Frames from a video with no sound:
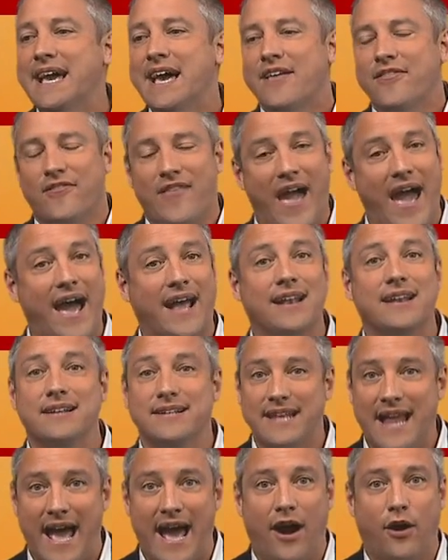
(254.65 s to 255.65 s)
that
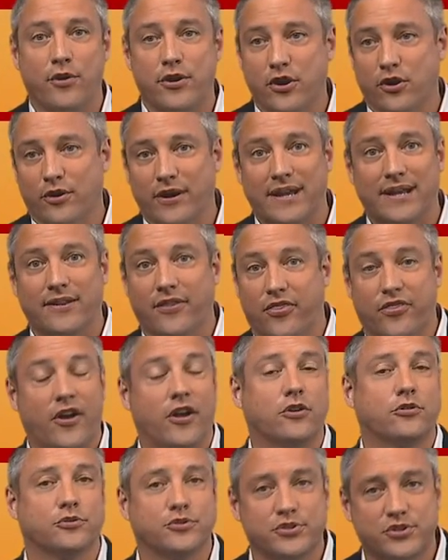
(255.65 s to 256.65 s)
now you're in
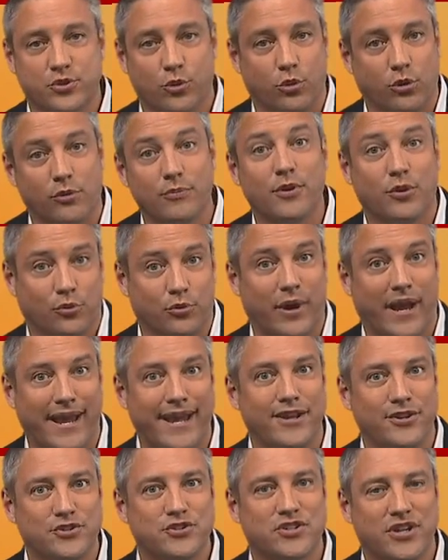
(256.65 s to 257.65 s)
thunderstorm
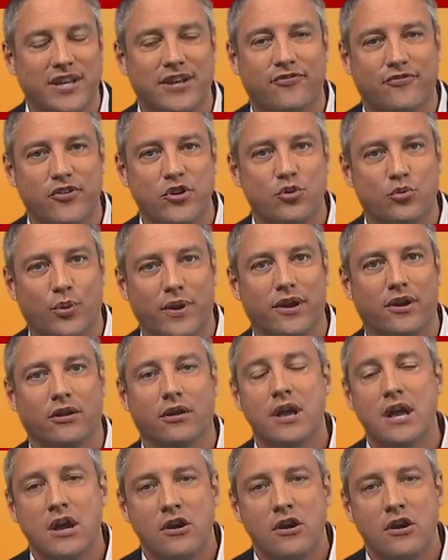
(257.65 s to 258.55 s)
range, if you will,